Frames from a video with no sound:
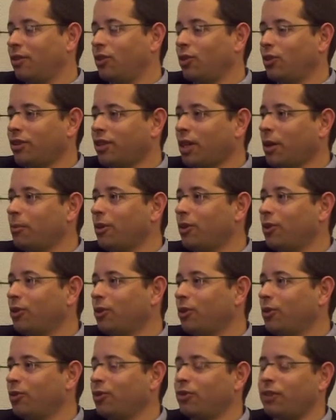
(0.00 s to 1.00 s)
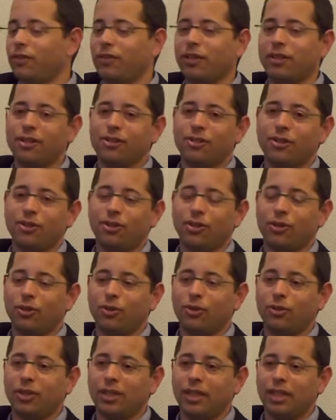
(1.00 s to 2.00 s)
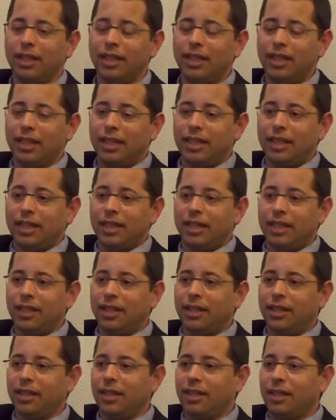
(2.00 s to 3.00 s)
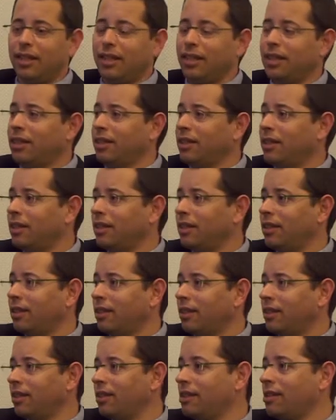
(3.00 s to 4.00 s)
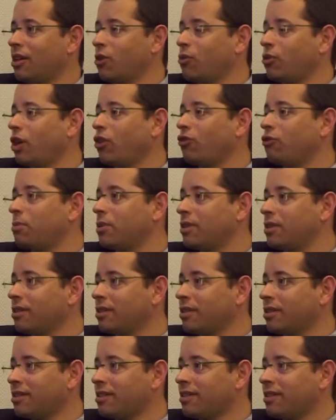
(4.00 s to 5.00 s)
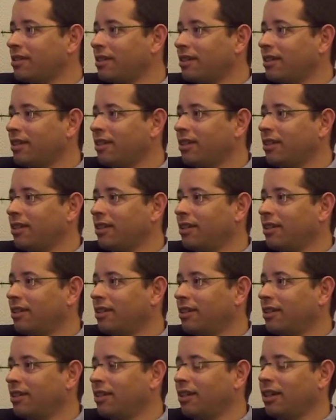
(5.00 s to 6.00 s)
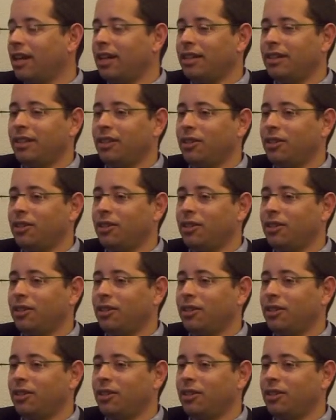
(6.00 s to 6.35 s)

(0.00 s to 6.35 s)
long time ago, 15 years ago, in the area of business. I